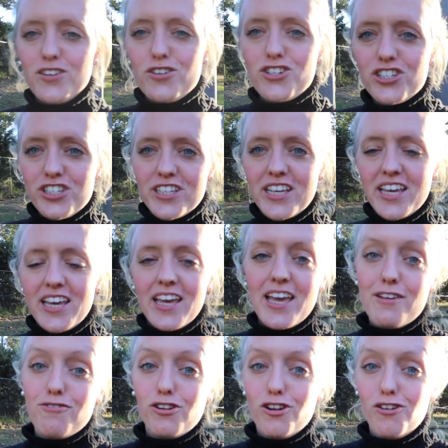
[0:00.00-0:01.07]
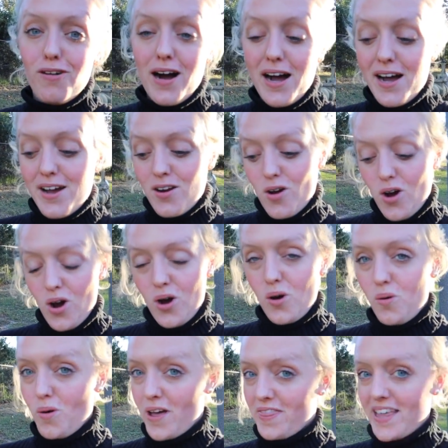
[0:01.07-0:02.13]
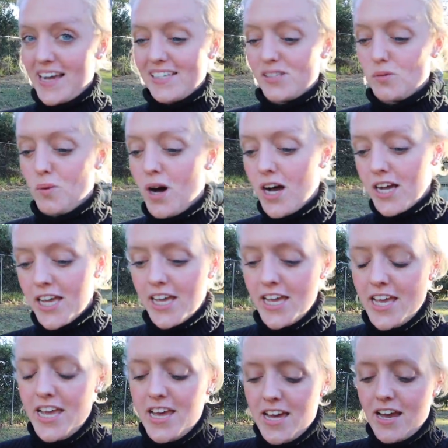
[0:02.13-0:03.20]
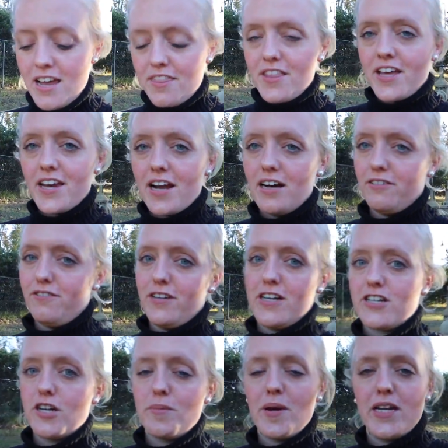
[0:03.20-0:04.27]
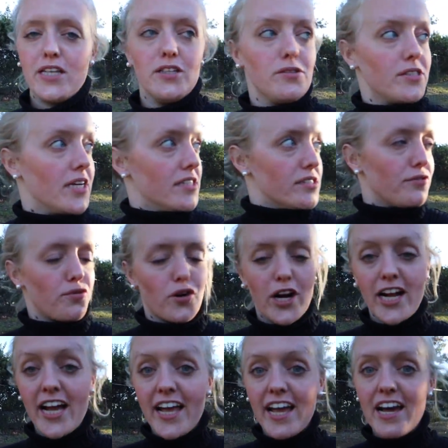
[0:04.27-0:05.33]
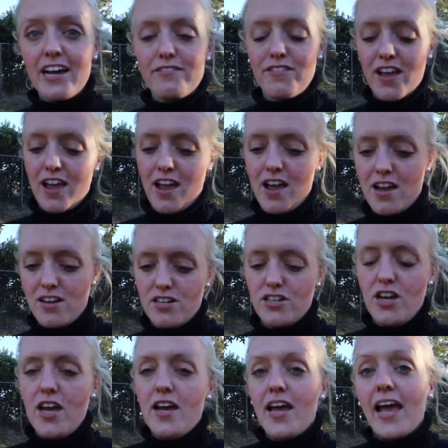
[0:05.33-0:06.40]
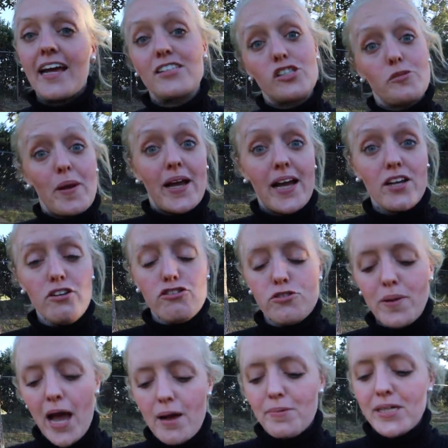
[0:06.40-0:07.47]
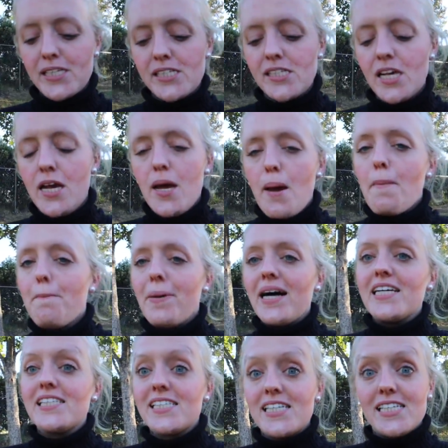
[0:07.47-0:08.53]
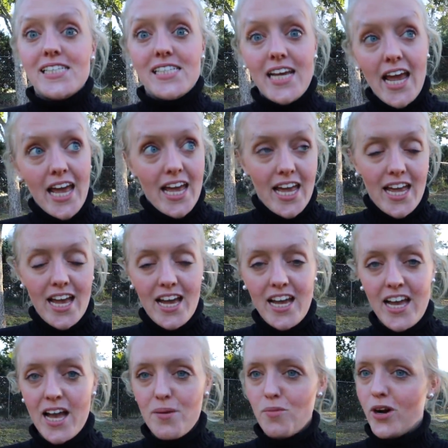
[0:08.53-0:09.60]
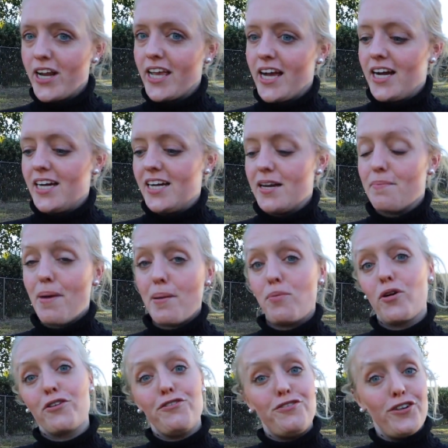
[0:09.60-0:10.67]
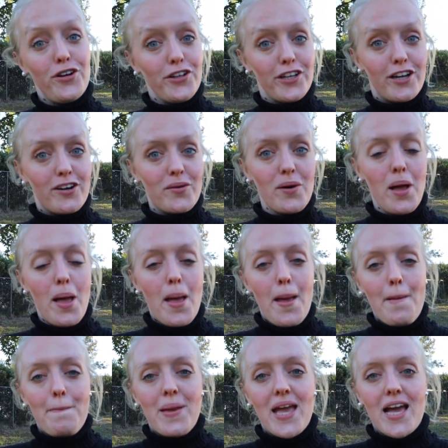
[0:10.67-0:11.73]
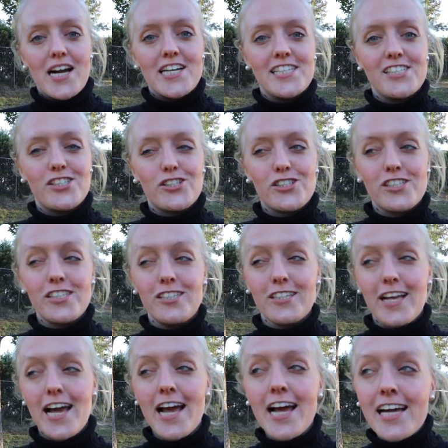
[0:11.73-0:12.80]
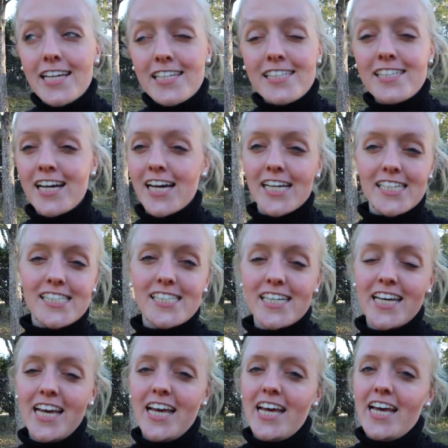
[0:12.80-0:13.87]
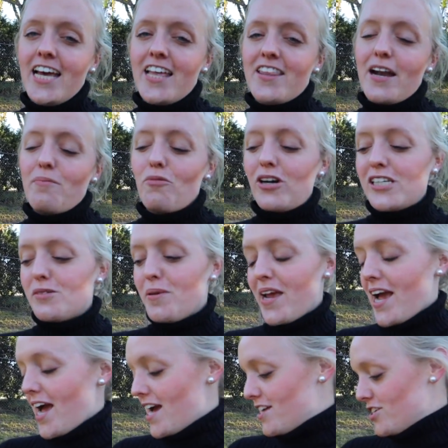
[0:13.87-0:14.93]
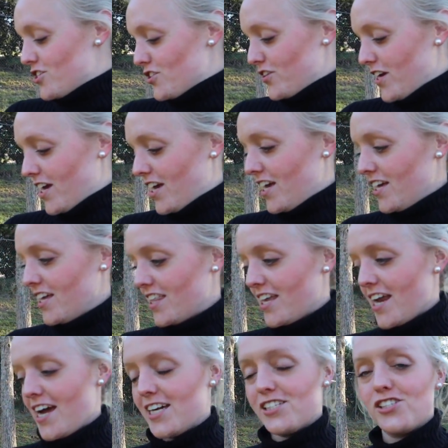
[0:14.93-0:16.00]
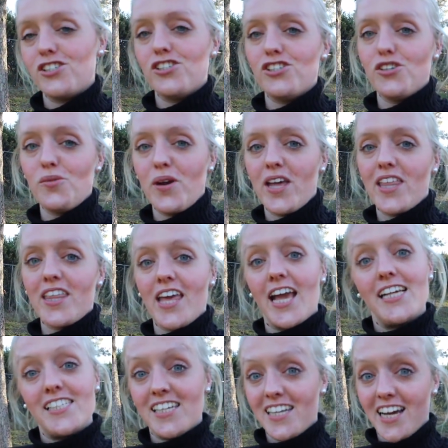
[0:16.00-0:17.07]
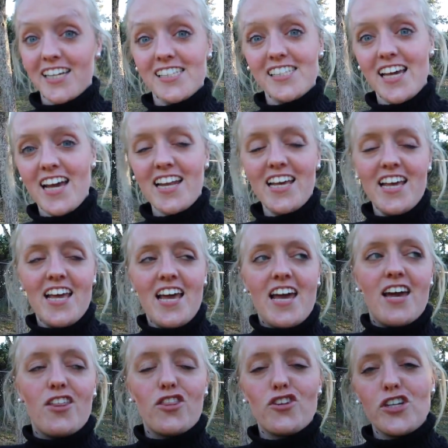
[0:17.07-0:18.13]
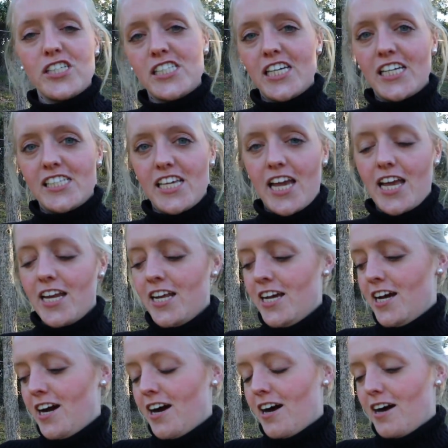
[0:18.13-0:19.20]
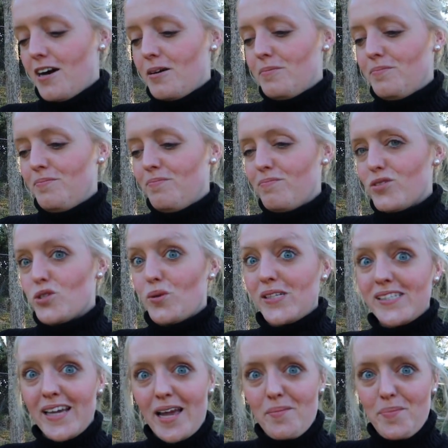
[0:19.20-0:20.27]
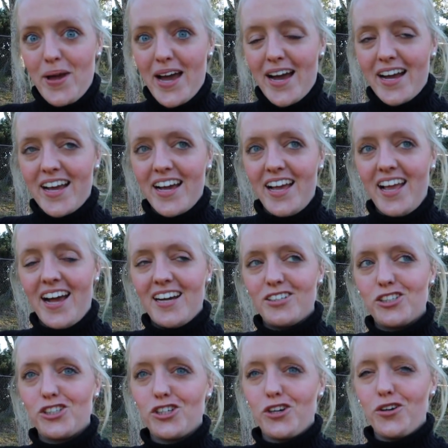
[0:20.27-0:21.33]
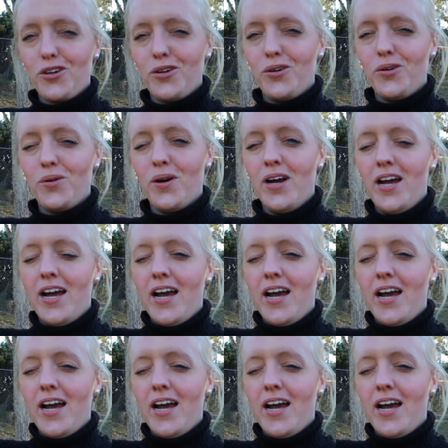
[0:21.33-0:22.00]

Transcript: Usually Eve will go on one last walk and then I'll finish up any loose ends of work I have and answer back on YouTube comments. But today I'm working on my portfolio because there's a little contest that I'm going to be entering that has to do with Casey Neistat and 368. Um, so once I get back, I'll show you